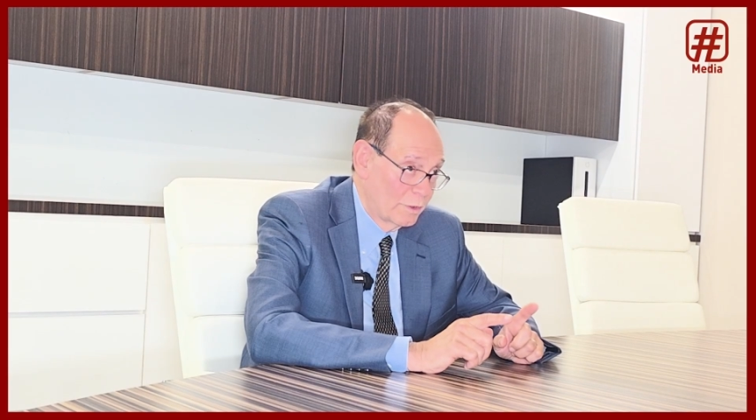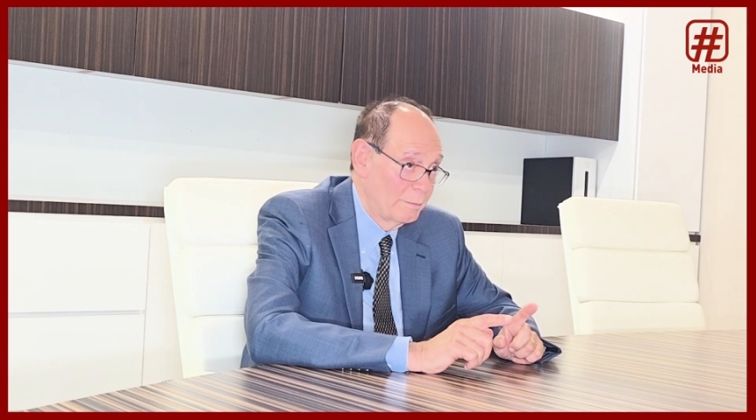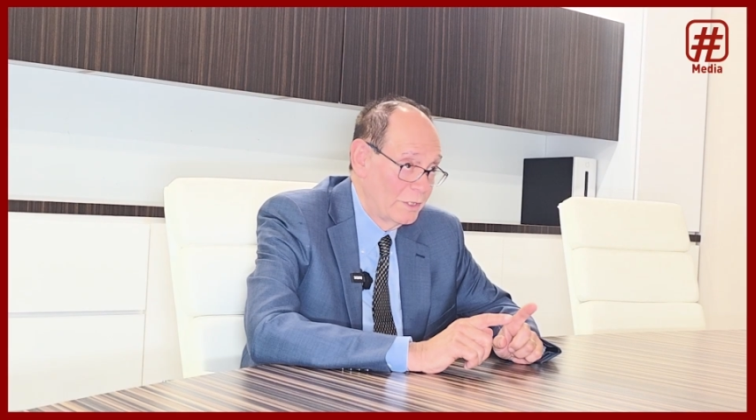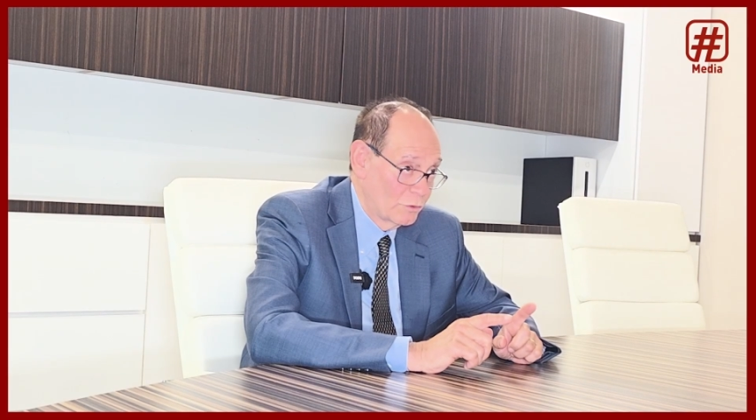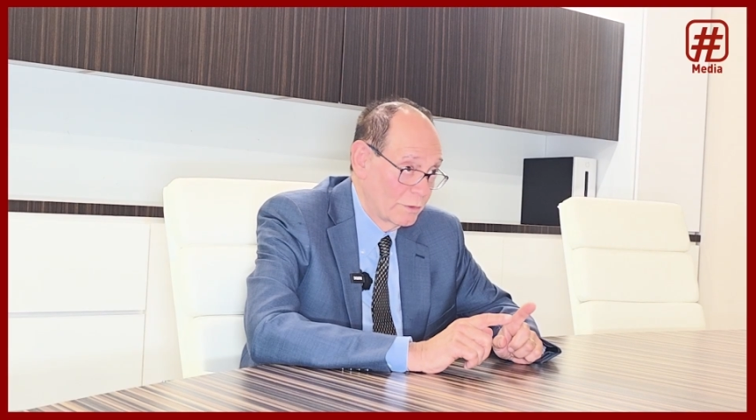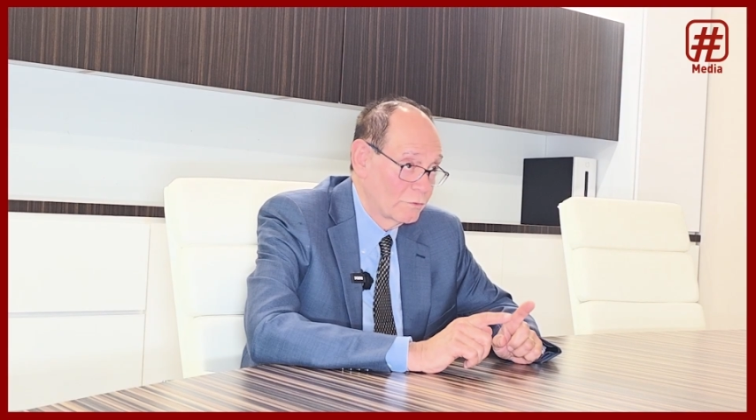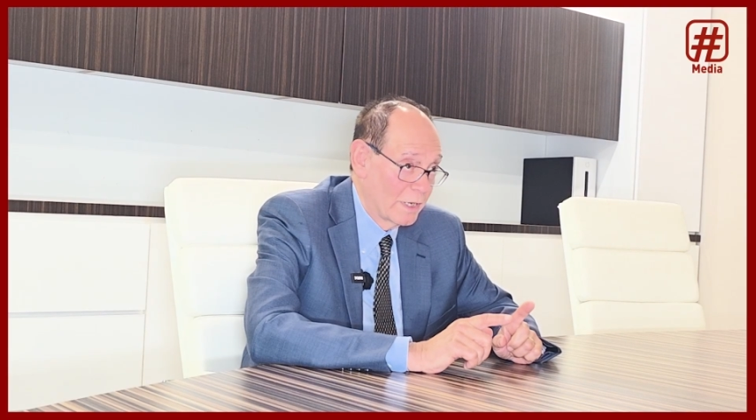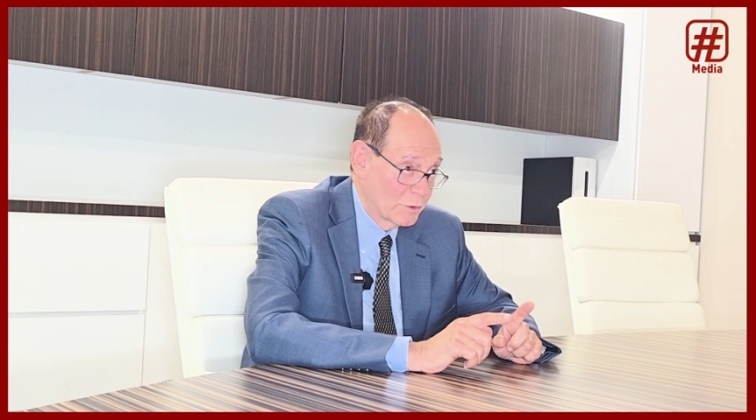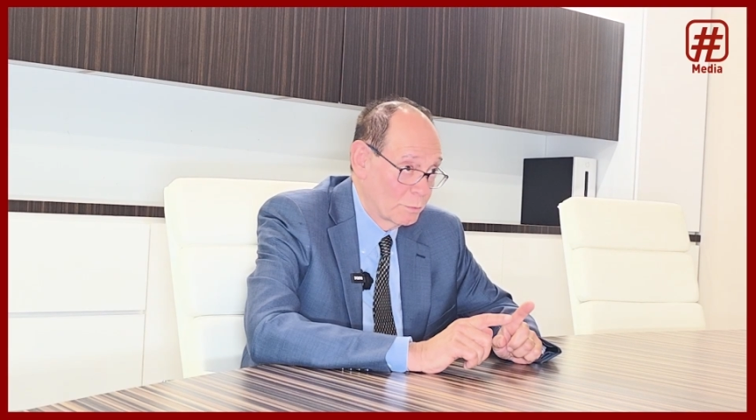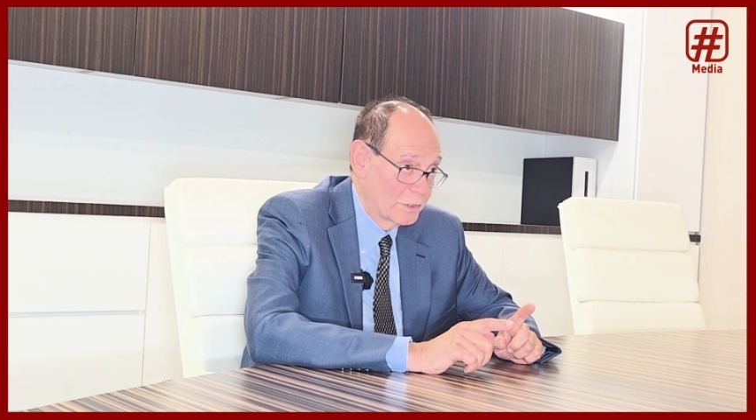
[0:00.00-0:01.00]
the Ministry of
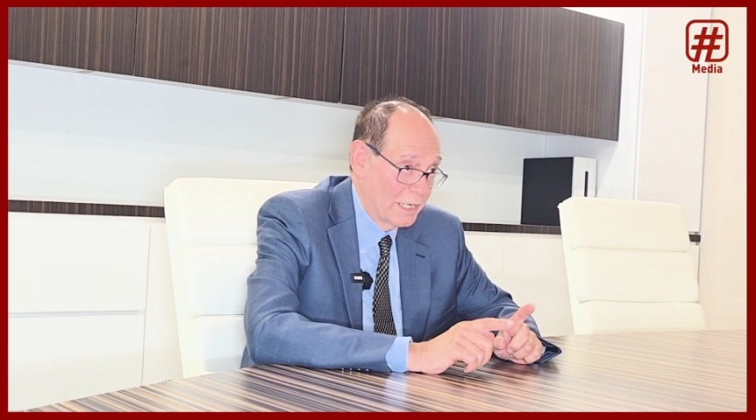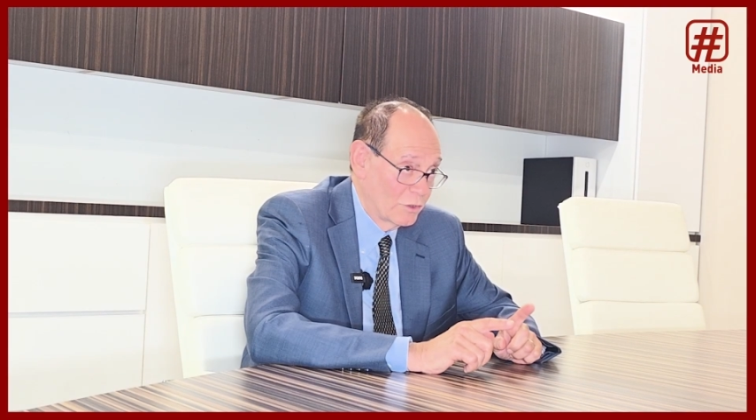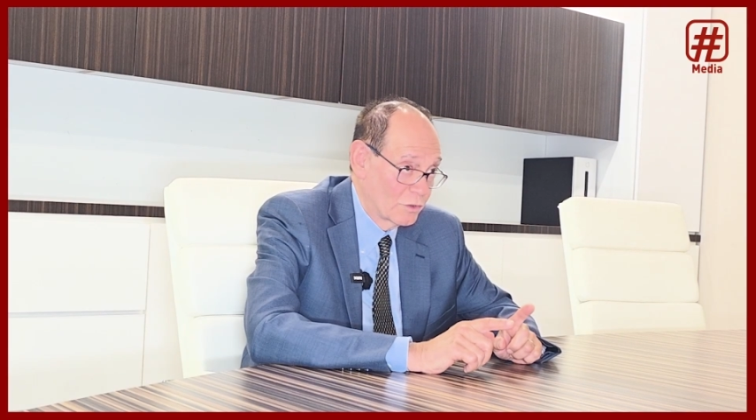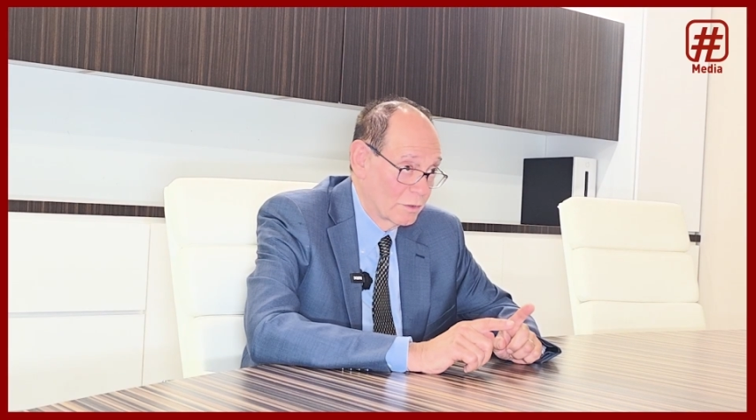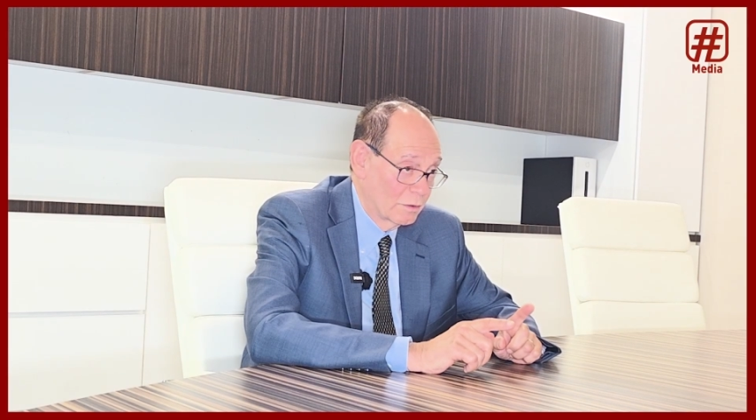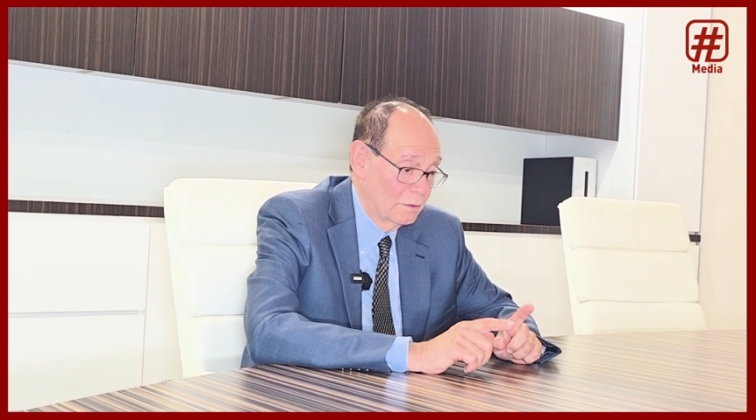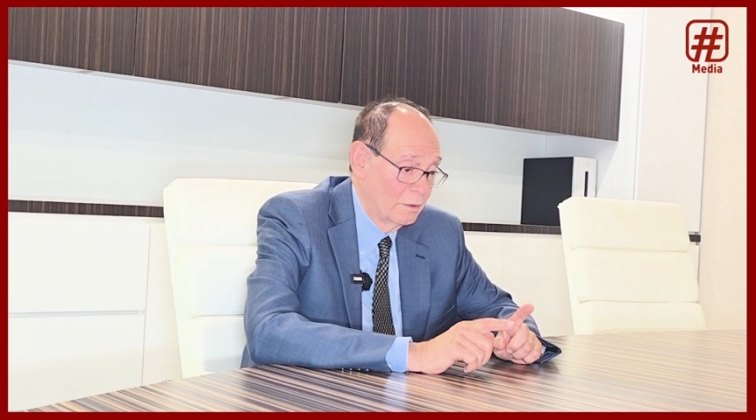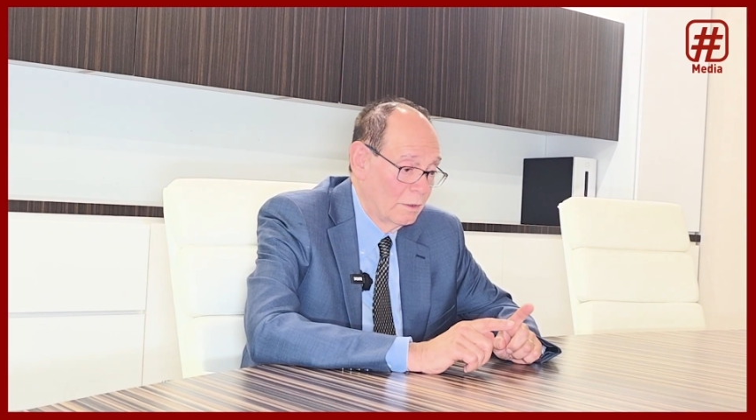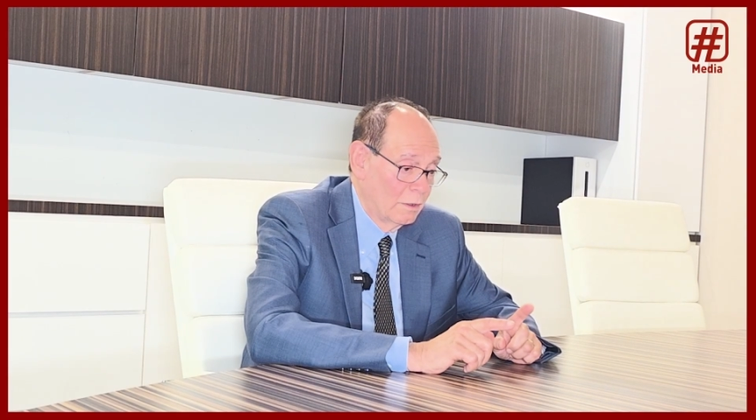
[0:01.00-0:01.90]
Transportation